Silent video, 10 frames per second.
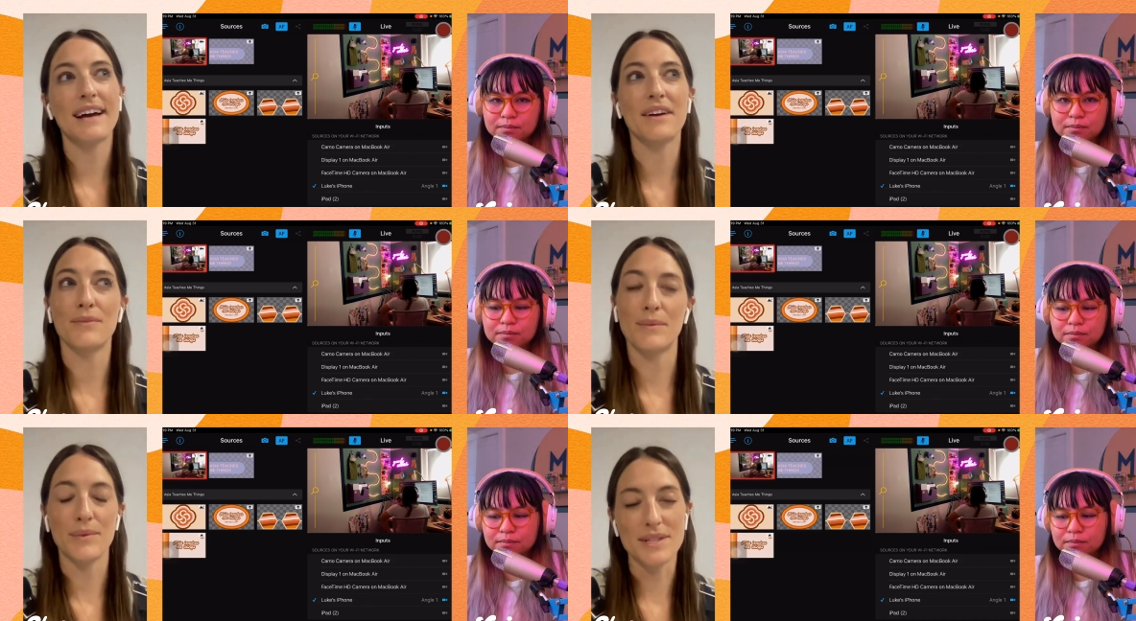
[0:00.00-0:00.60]

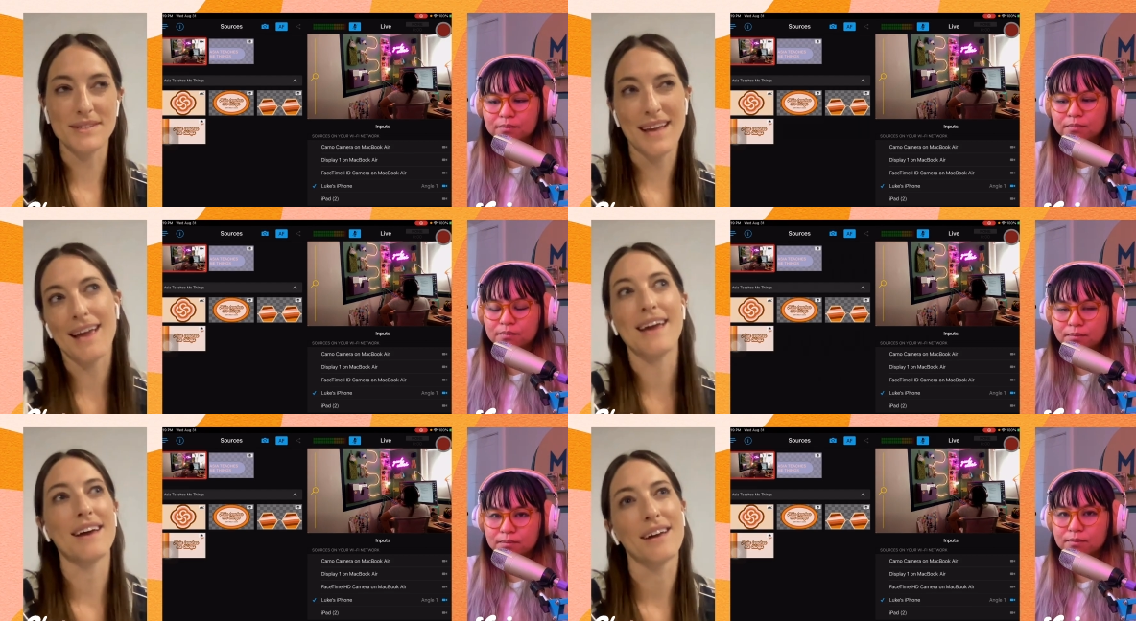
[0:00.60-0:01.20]
Speaker 1: I would
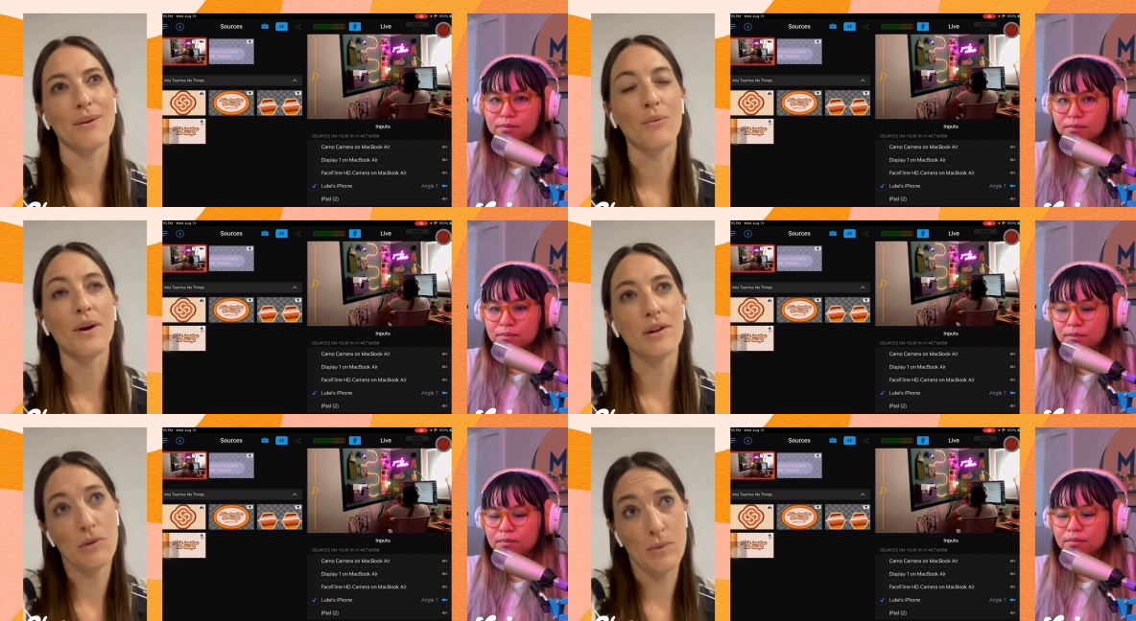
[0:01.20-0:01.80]
say a
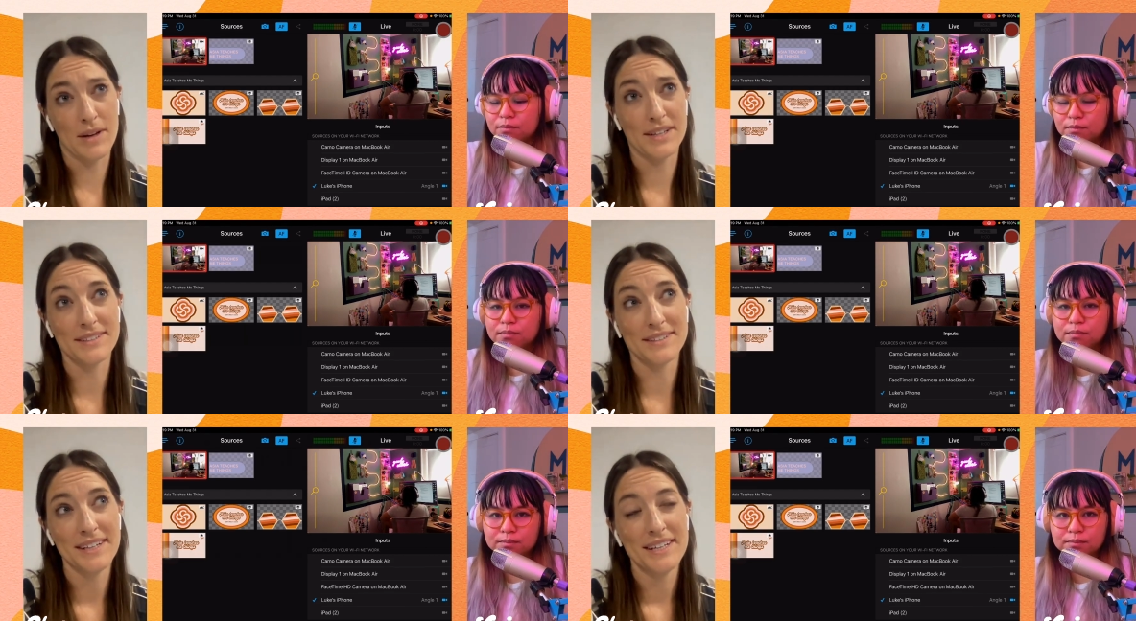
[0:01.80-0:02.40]

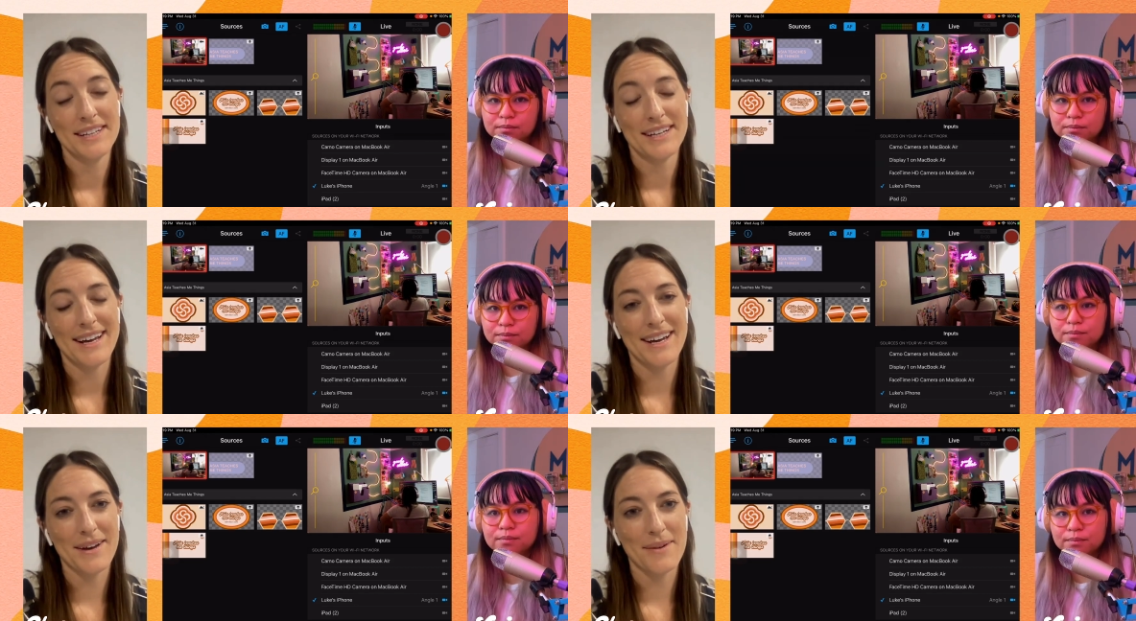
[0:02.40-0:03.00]
101
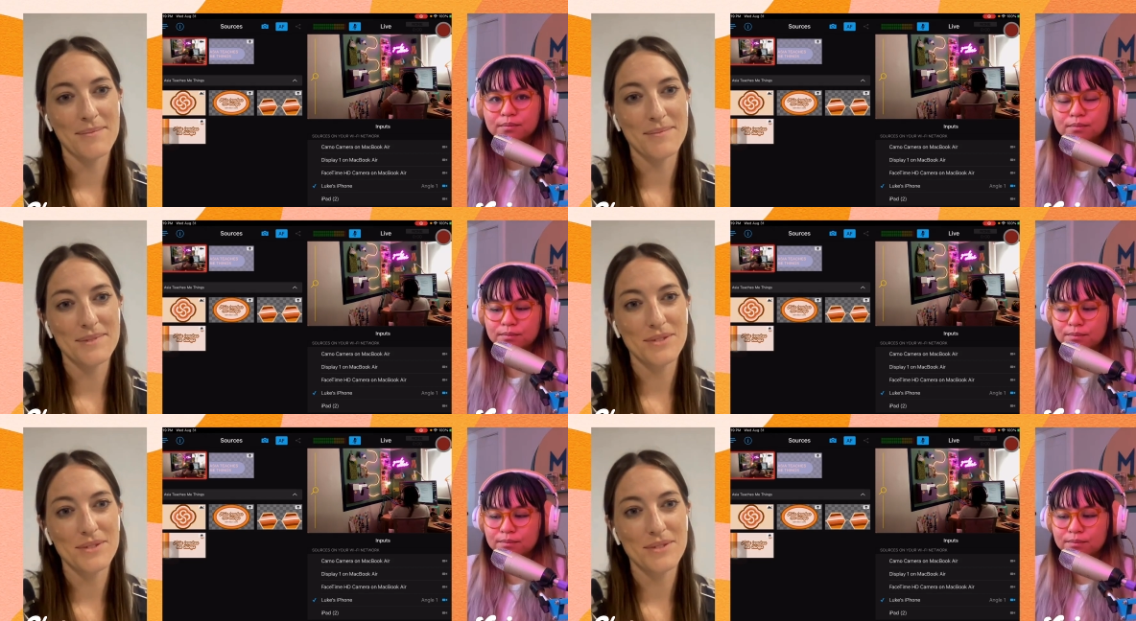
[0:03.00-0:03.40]
mm-hmm. um,